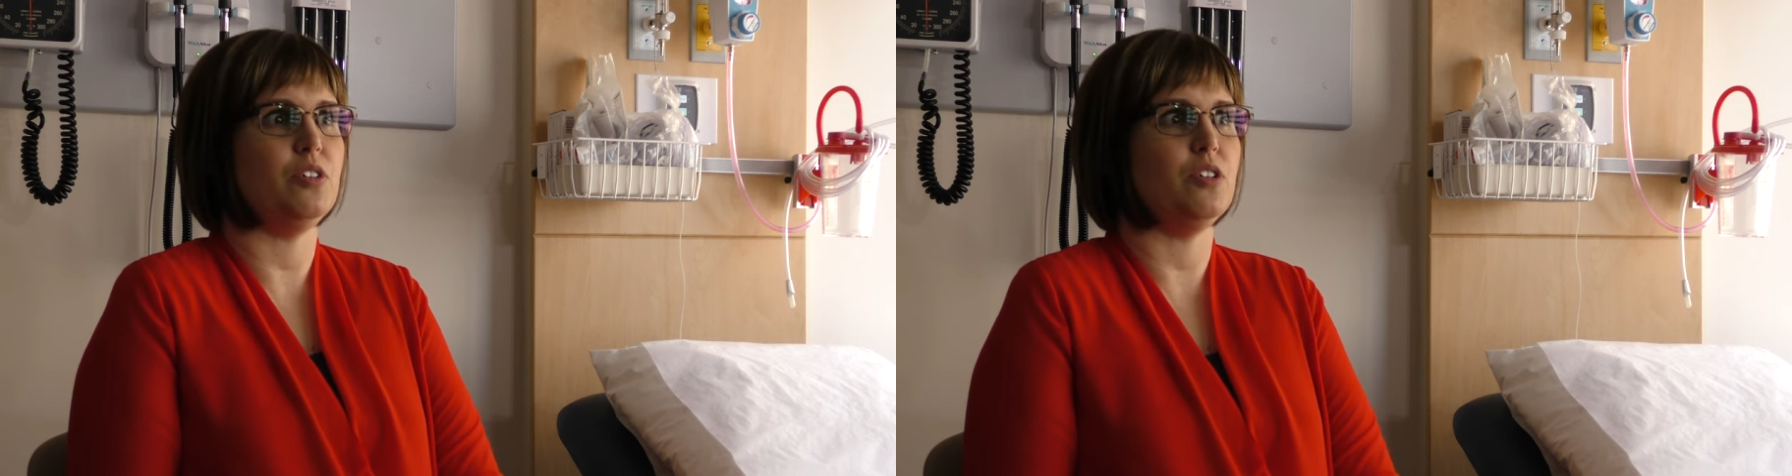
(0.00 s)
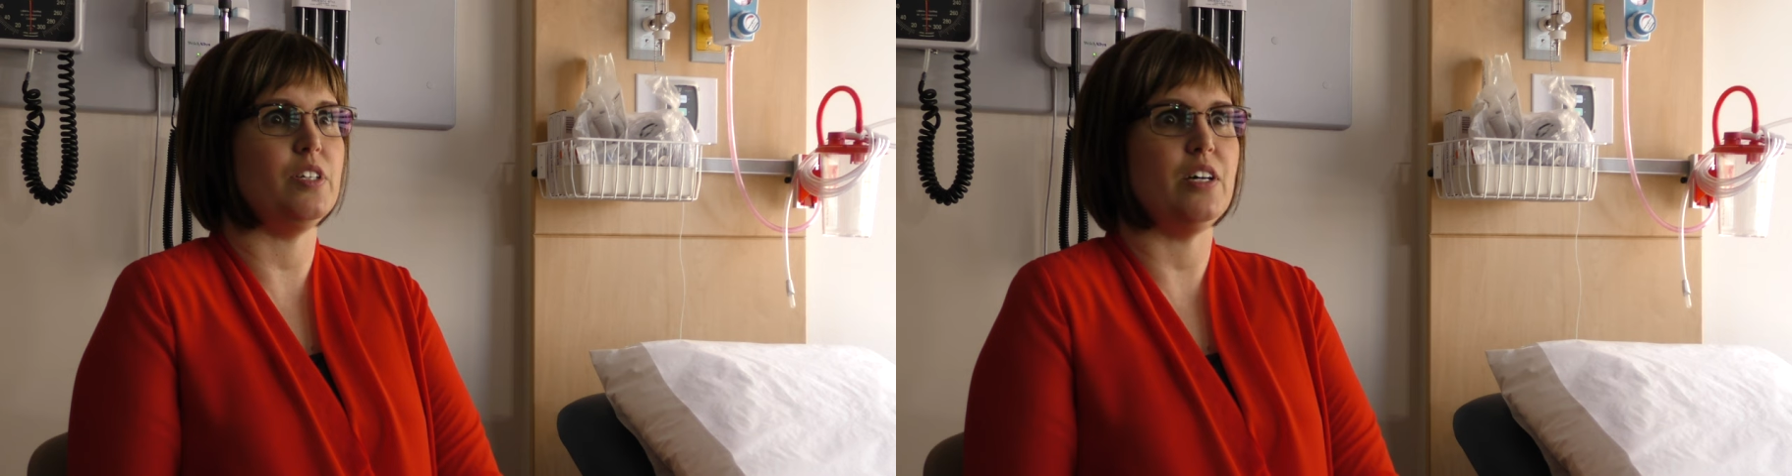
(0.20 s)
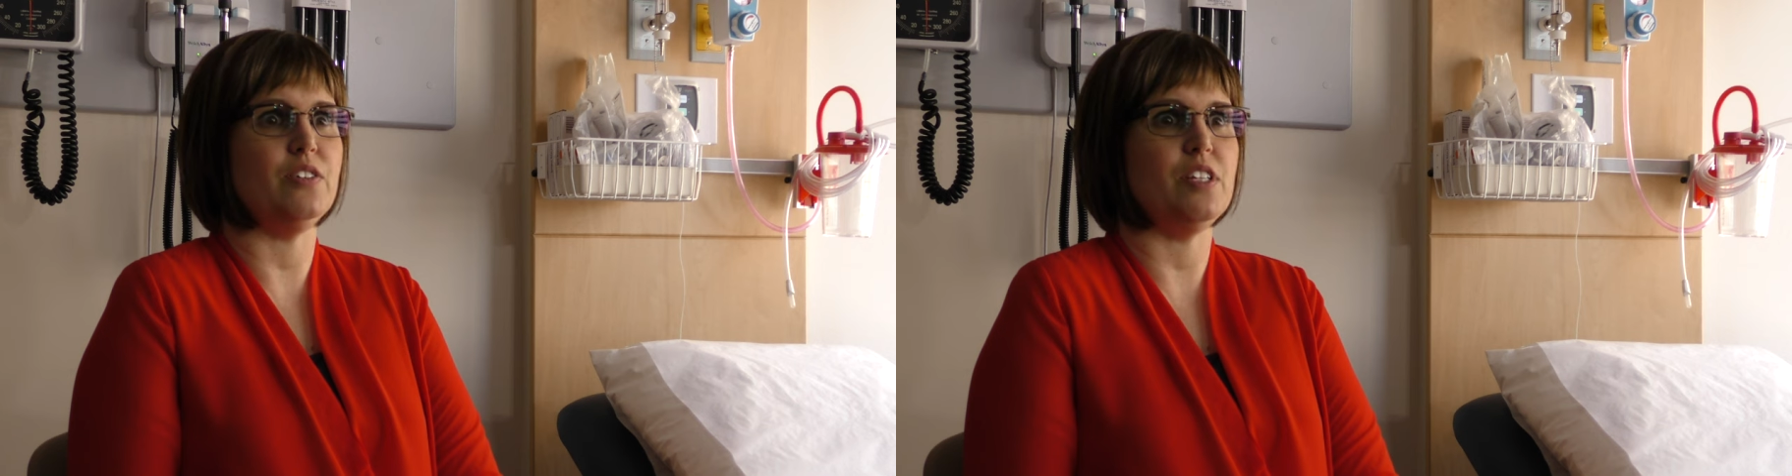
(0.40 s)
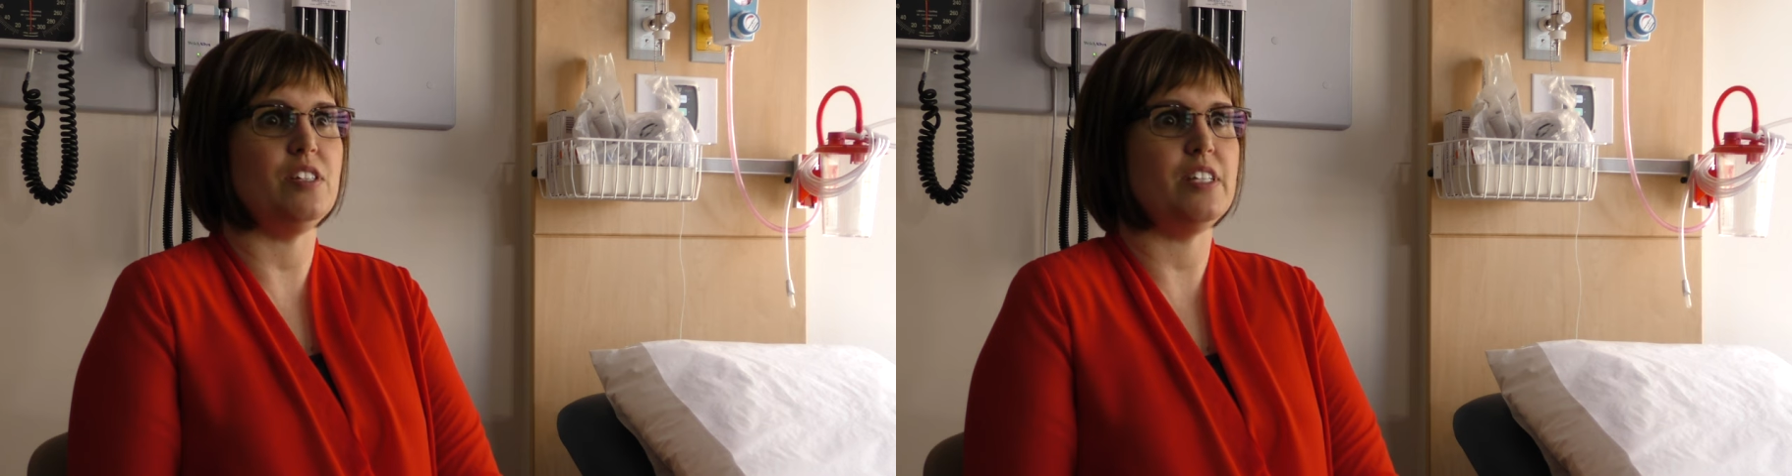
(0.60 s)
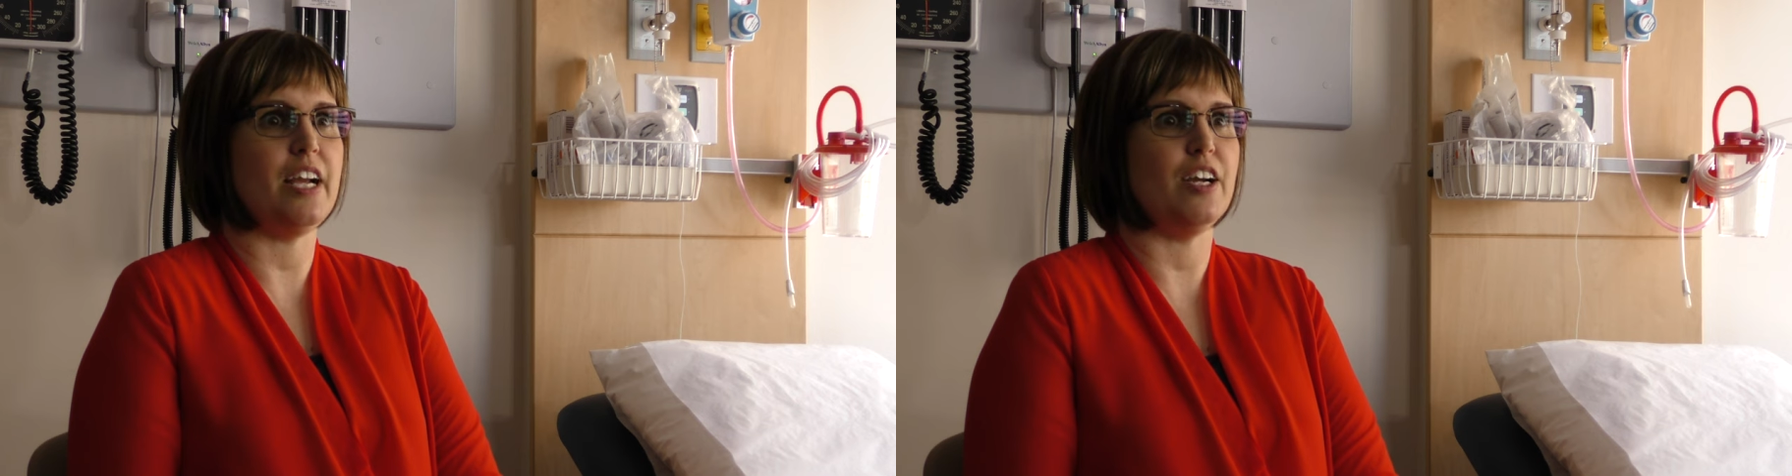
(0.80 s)
go down the
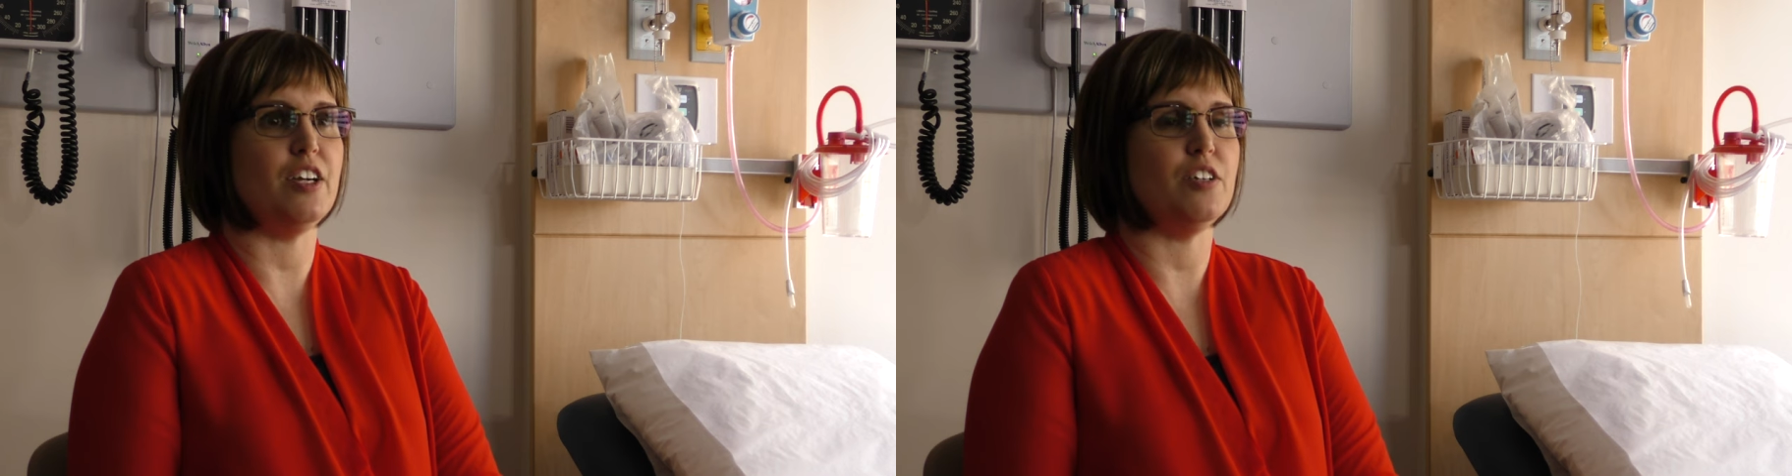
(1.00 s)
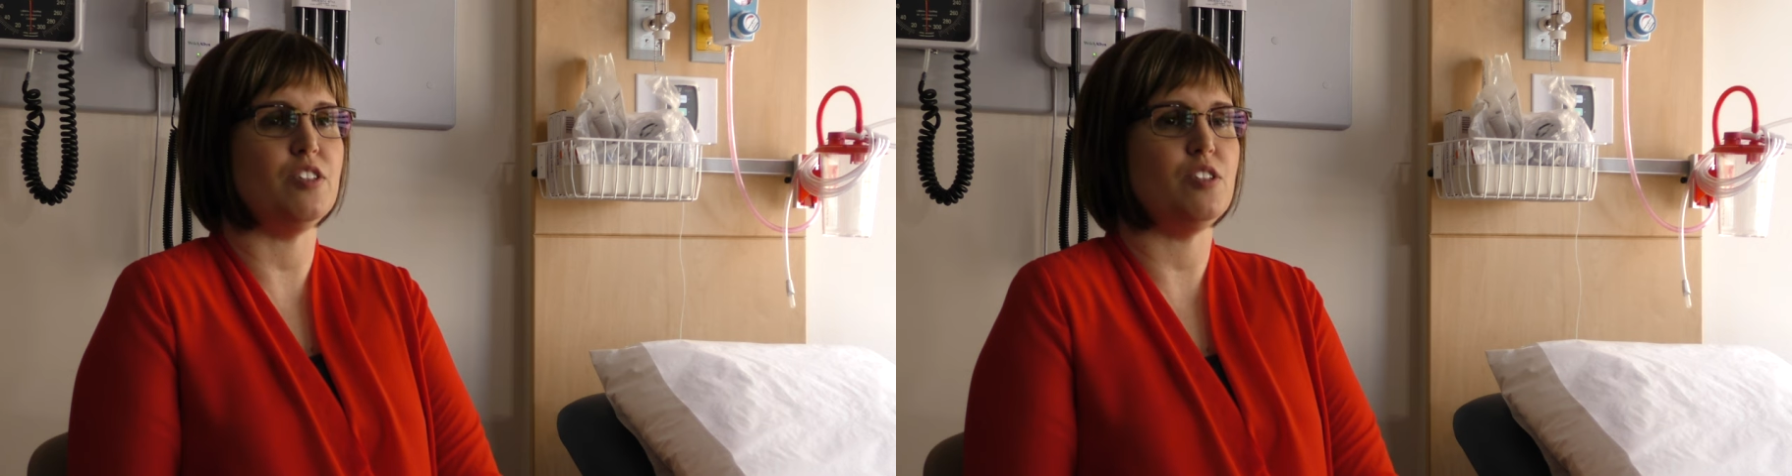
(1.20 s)
stairs,